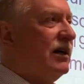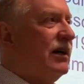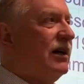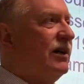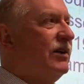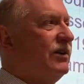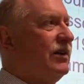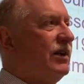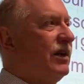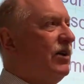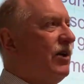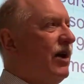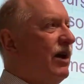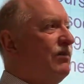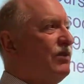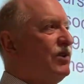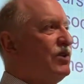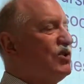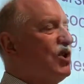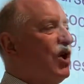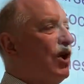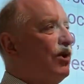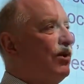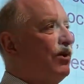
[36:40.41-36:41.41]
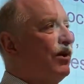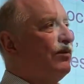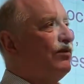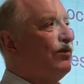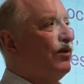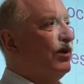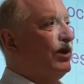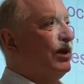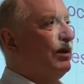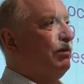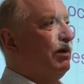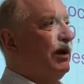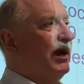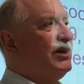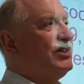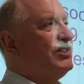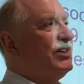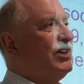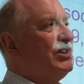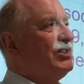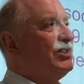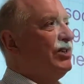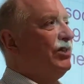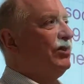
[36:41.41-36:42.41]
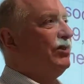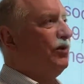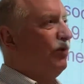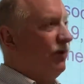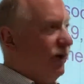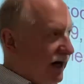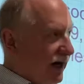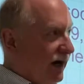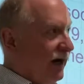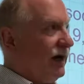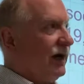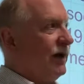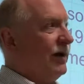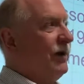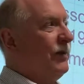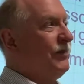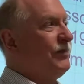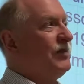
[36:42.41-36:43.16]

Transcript: on the graphics hardware for the PlayStation 3,